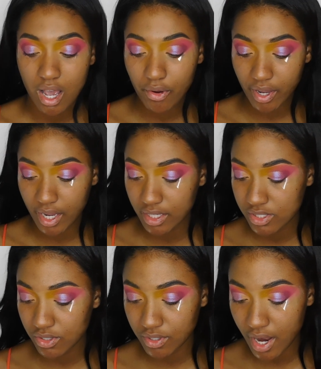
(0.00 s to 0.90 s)
Okay,
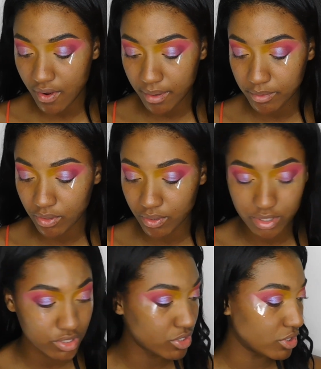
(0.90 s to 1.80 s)
so now I'm
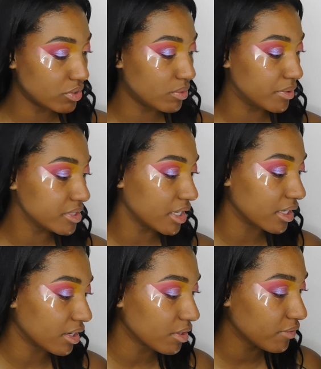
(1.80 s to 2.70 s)
going to take
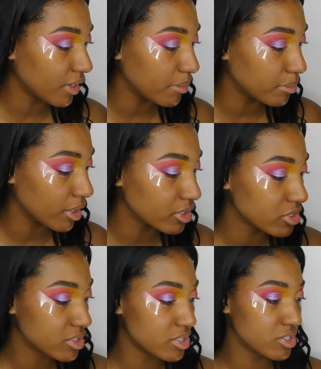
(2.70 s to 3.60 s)
another flat brush.
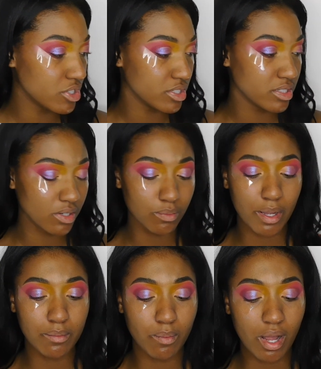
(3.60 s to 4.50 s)
This is just a
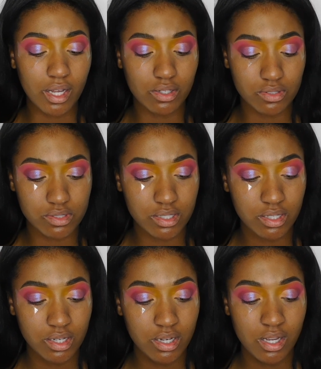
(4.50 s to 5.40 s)
Wet n Wild
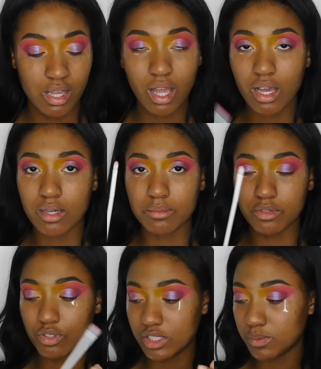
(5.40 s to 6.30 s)

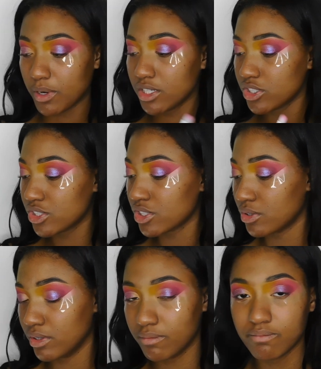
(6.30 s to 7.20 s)
crease brush,
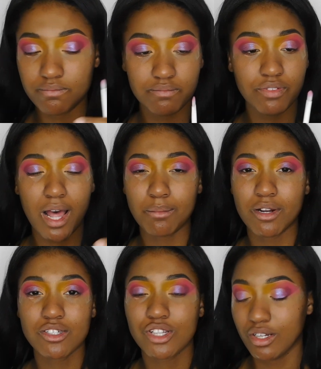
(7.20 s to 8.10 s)
or flat
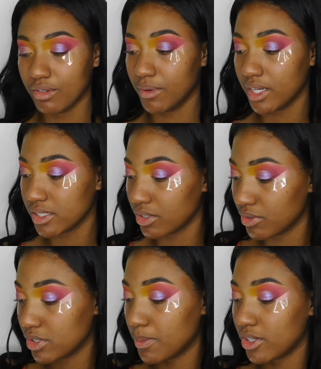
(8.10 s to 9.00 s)
brush. I don't know why I said
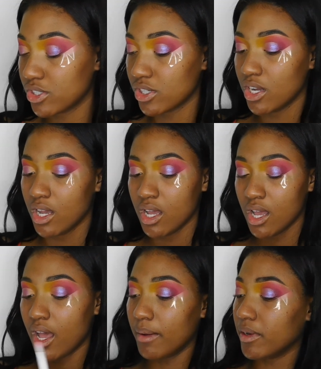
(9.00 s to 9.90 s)
crease brush.
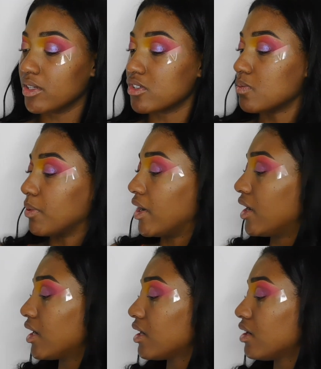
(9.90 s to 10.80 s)
I'm going to
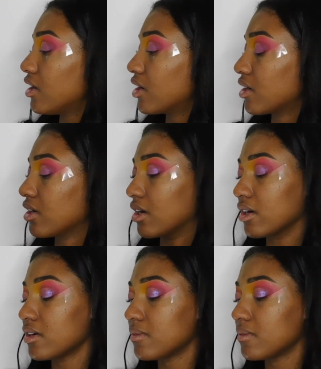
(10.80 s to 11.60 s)
spray her